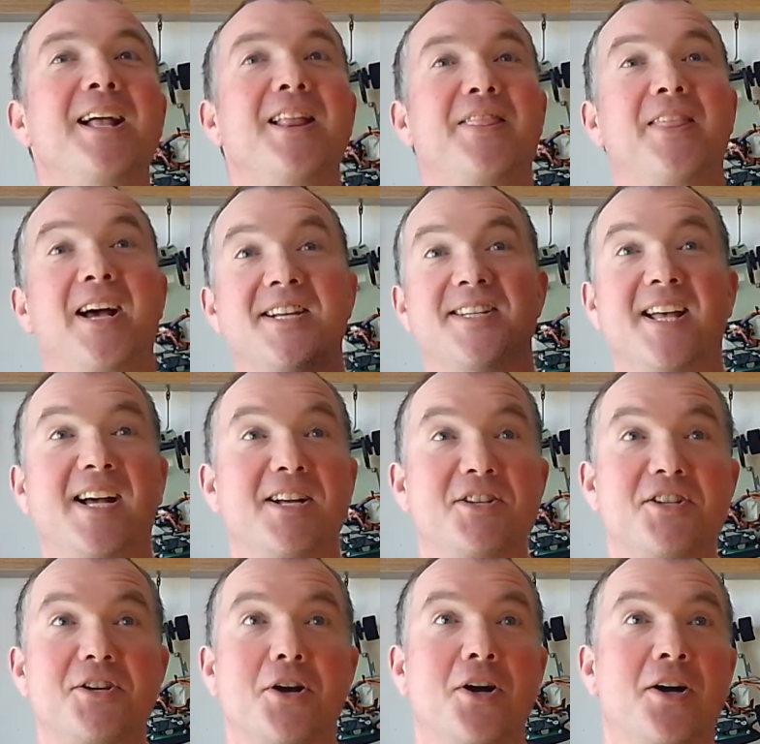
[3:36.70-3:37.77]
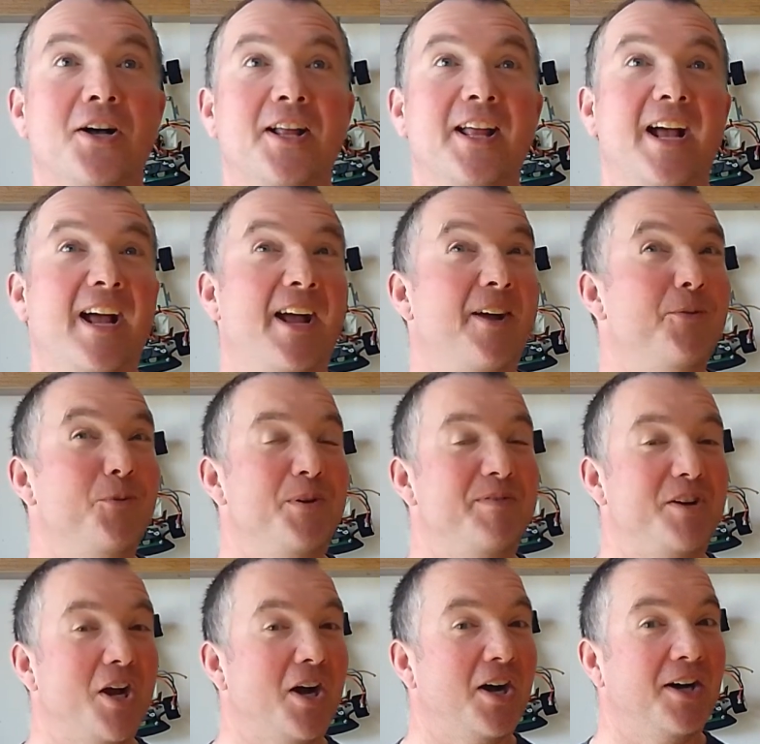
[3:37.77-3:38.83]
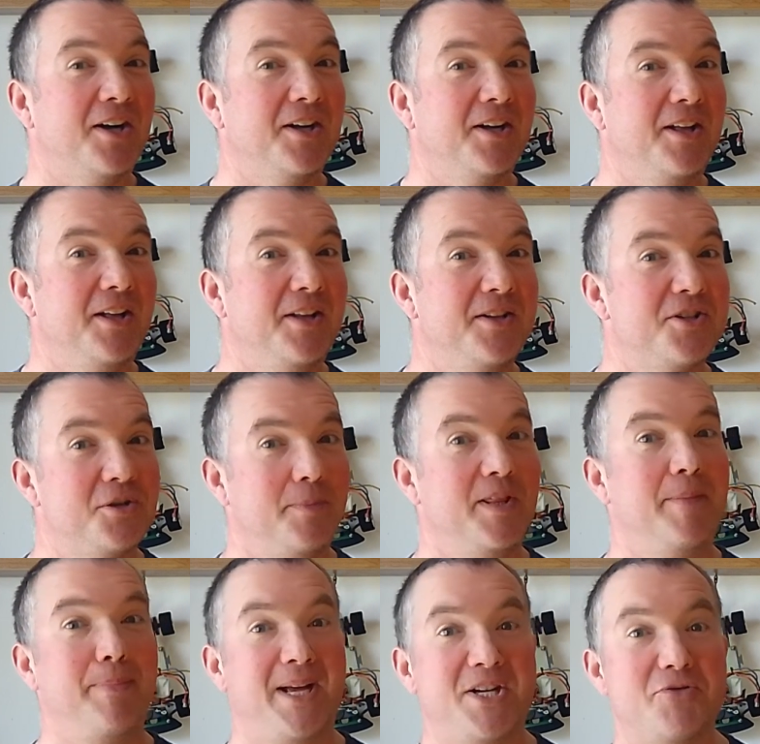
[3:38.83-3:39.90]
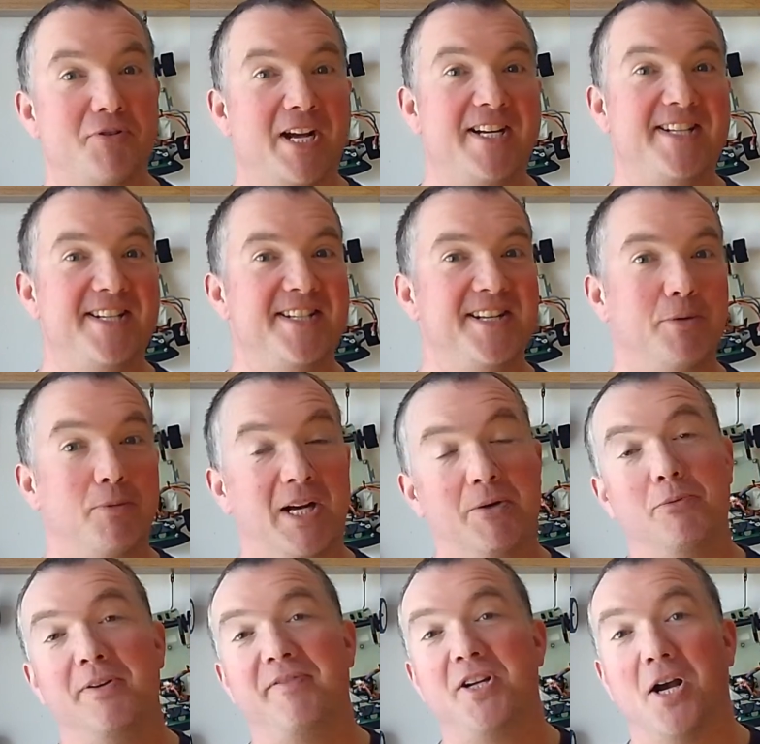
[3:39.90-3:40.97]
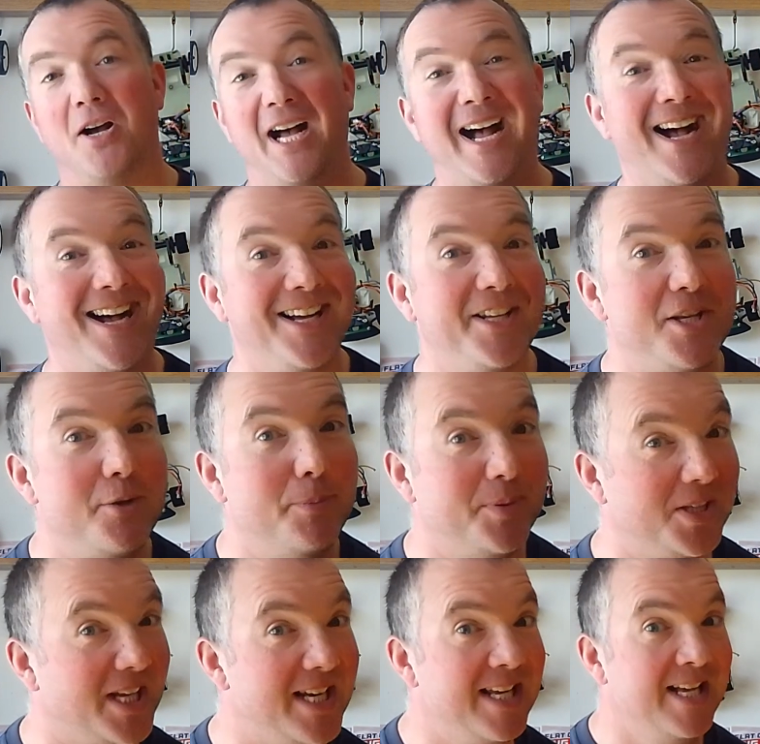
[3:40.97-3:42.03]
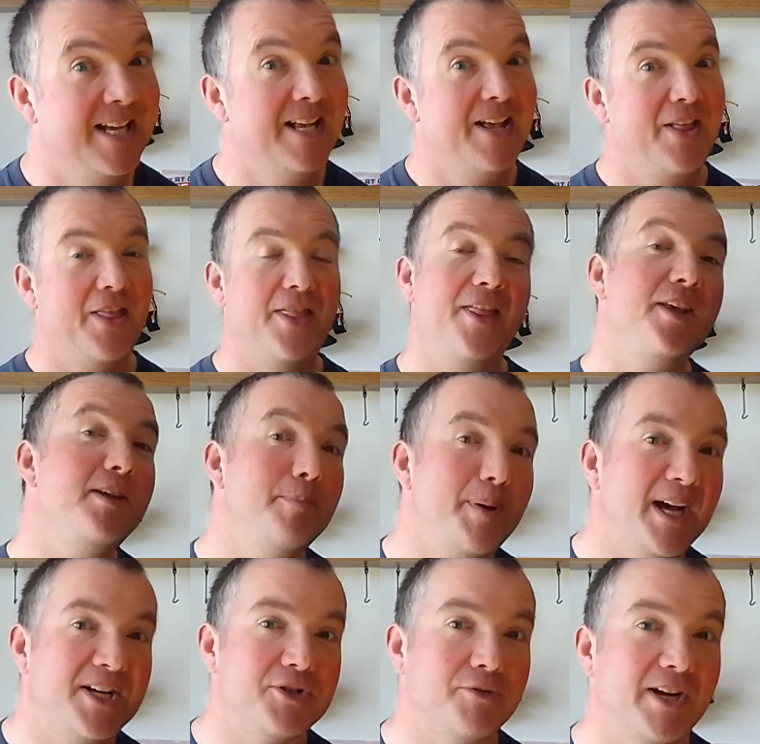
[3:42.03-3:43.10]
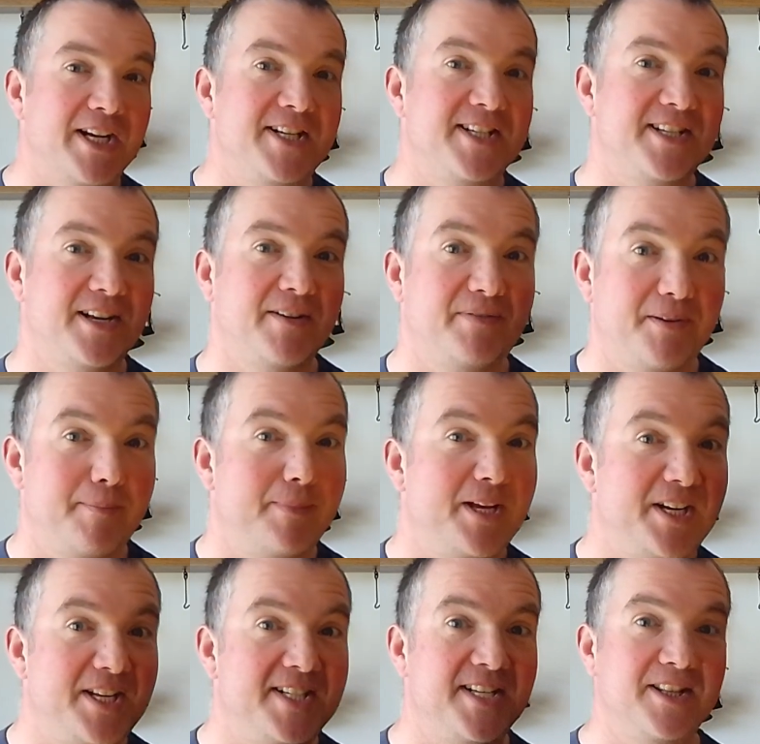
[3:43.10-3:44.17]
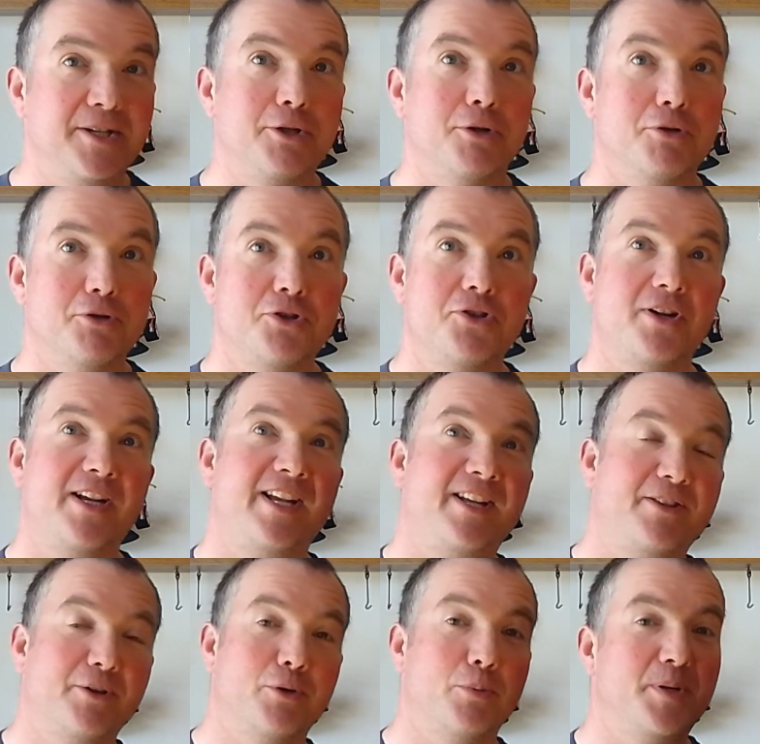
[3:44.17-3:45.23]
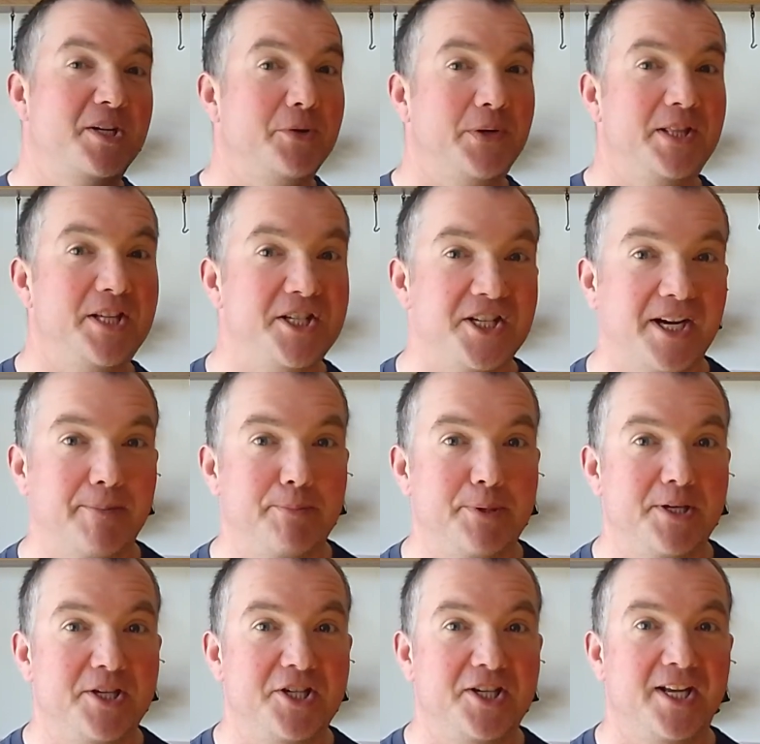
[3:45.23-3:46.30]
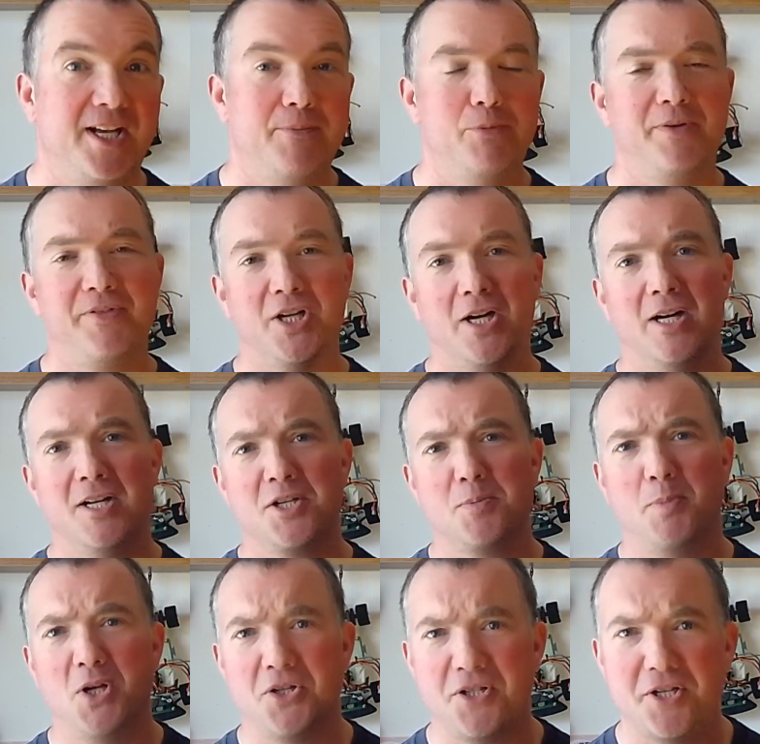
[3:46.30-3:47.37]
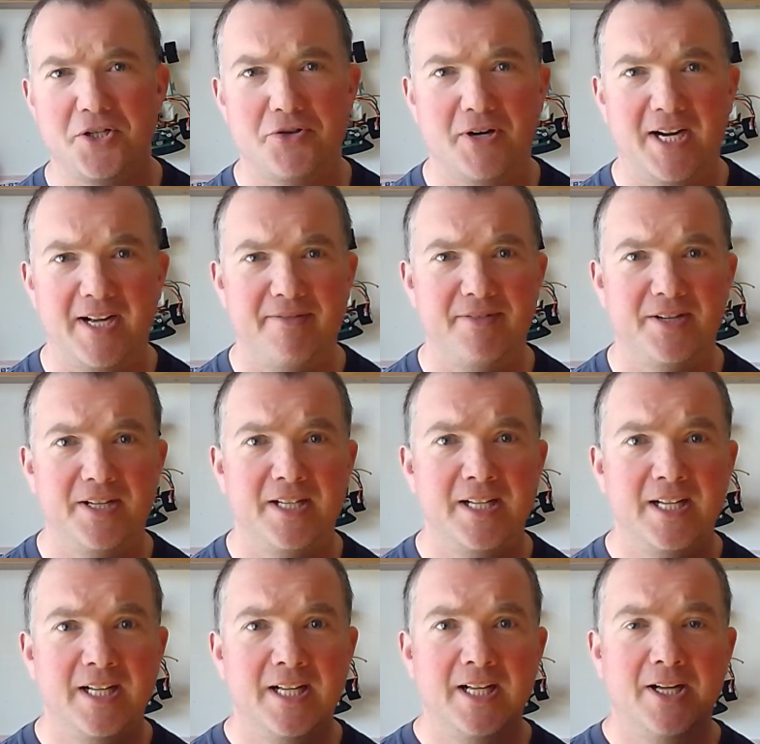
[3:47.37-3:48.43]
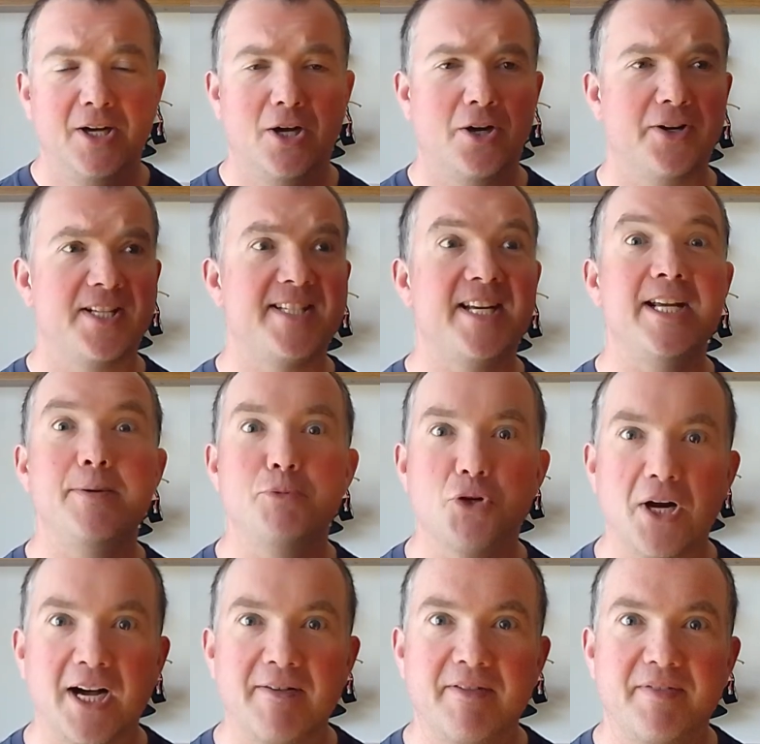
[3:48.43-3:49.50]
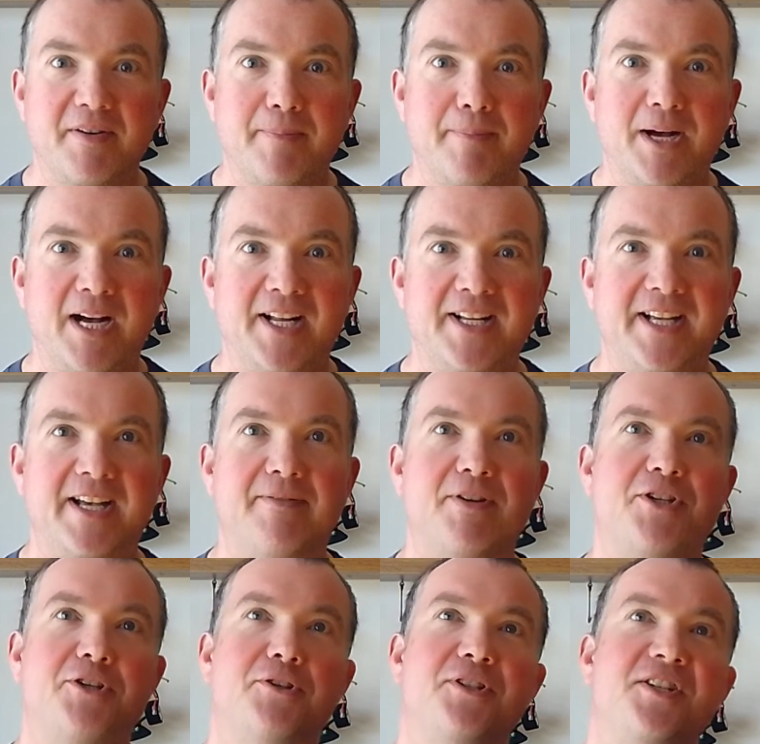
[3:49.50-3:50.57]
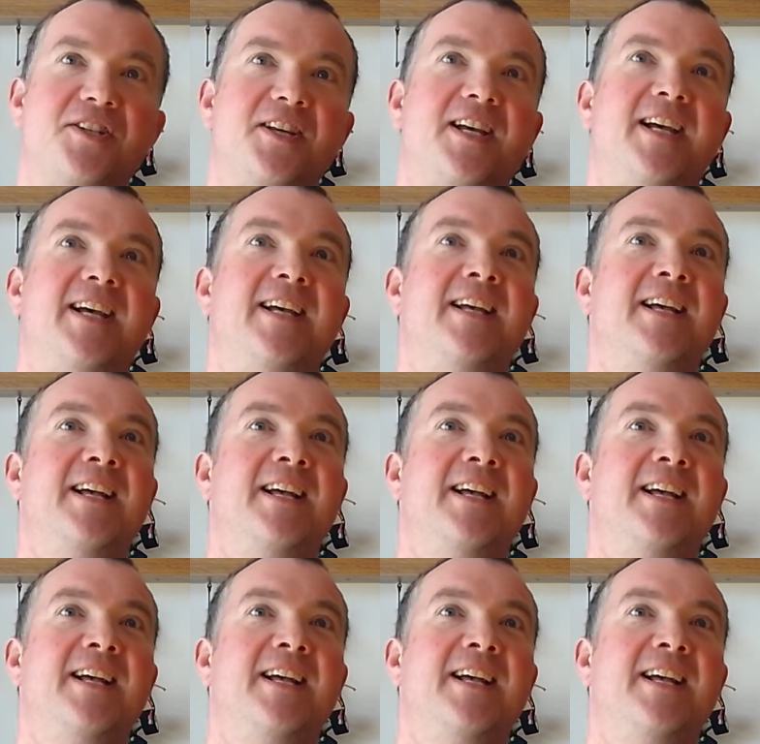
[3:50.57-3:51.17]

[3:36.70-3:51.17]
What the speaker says: That's that. So we've got some of the best racers we've got arguably the best racer for minis in the country that will be doing the championship. We've got a sponsored driver or a team driver from Mardave, I should say.